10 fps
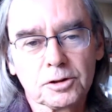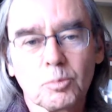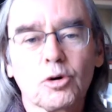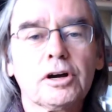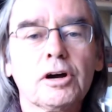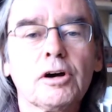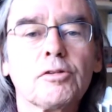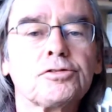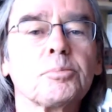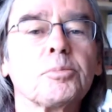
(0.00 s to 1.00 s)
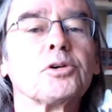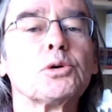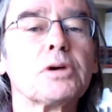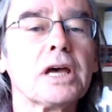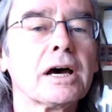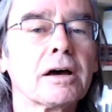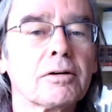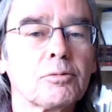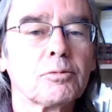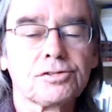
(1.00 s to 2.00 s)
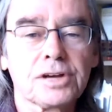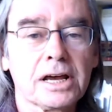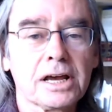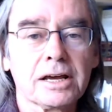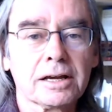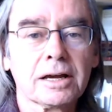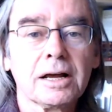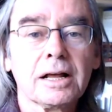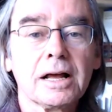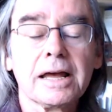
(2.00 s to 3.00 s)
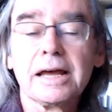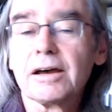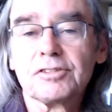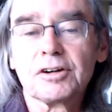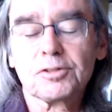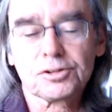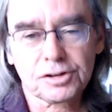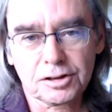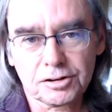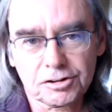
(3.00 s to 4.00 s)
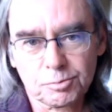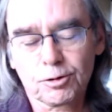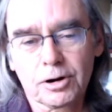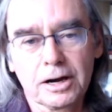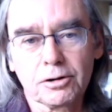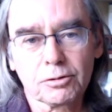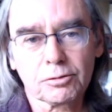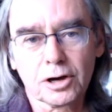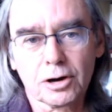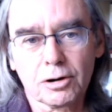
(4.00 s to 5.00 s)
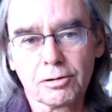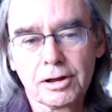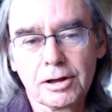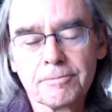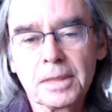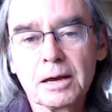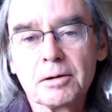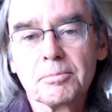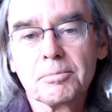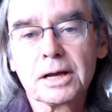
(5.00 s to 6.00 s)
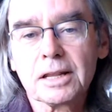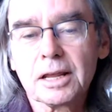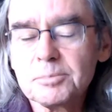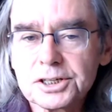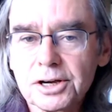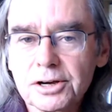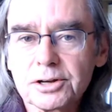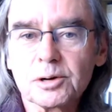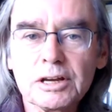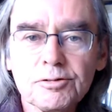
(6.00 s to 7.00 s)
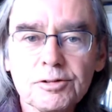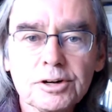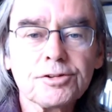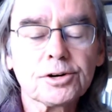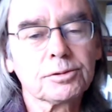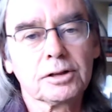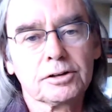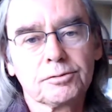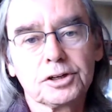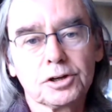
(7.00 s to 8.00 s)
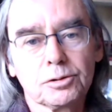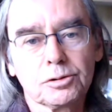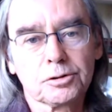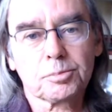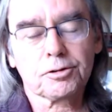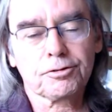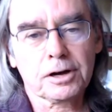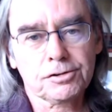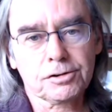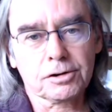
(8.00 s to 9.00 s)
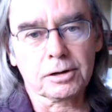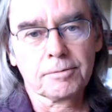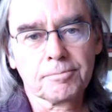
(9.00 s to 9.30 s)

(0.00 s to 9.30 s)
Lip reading: the more comfortable you get with saying, hey, I've never seen this before, I don't know. But let me tell you, even if you're relatively new to the profession,